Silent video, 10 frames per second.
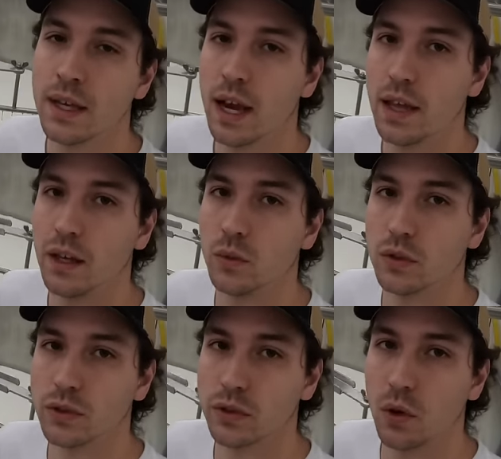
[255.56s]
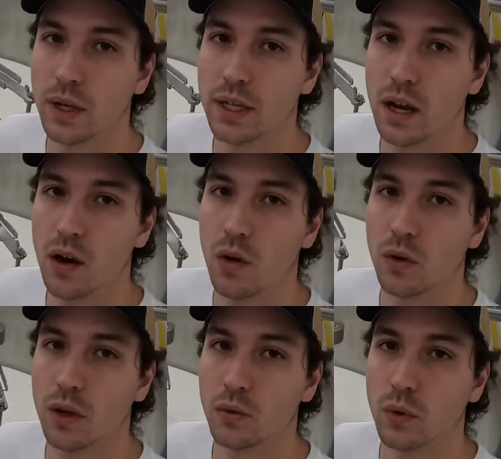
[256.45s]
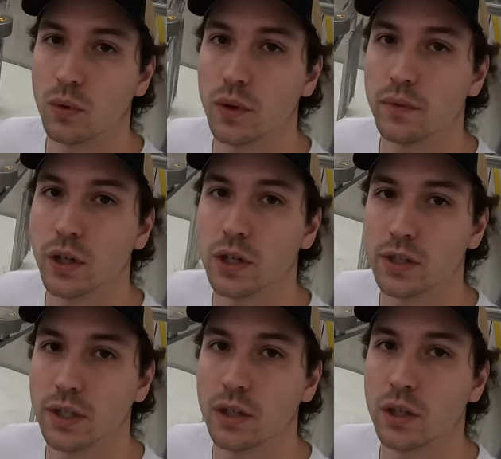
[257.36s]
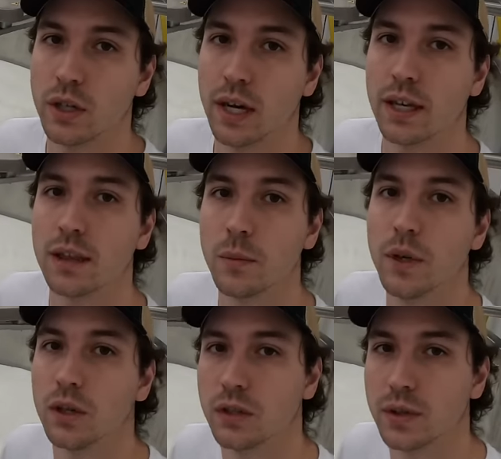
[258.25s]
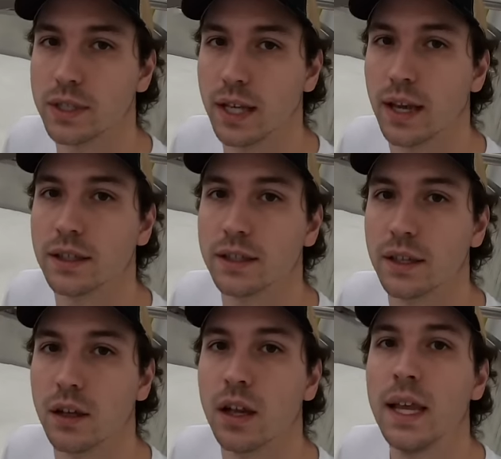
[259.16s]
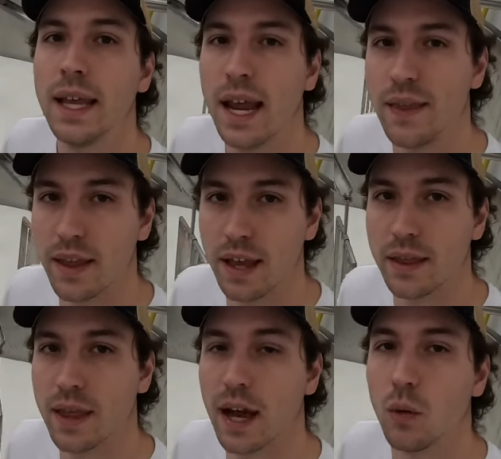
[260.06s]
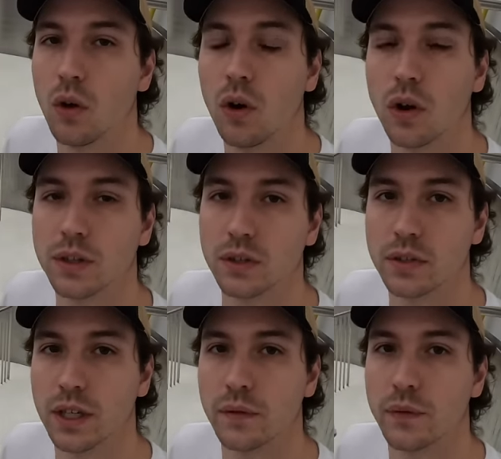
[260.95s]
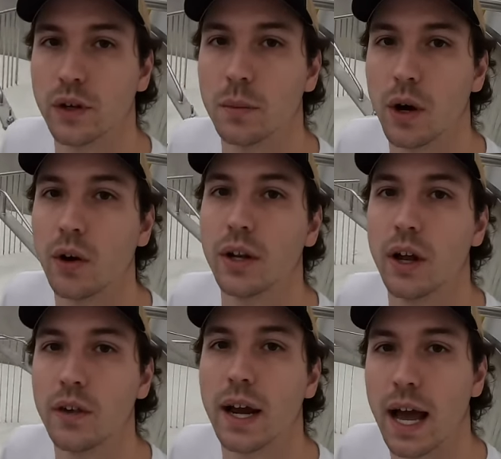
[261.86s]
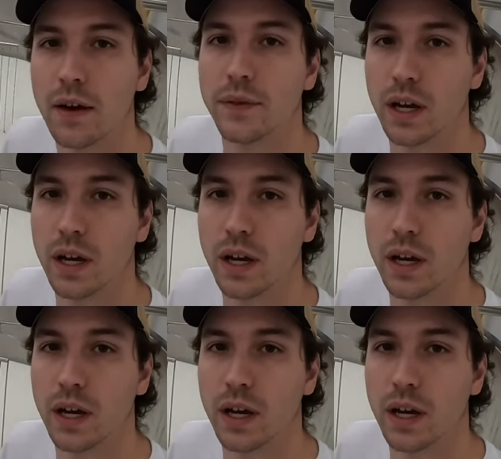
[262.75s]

and then we'll slow it down and we'll reverse it to try to get the milk to a standstill, and then that will also sit for about another half an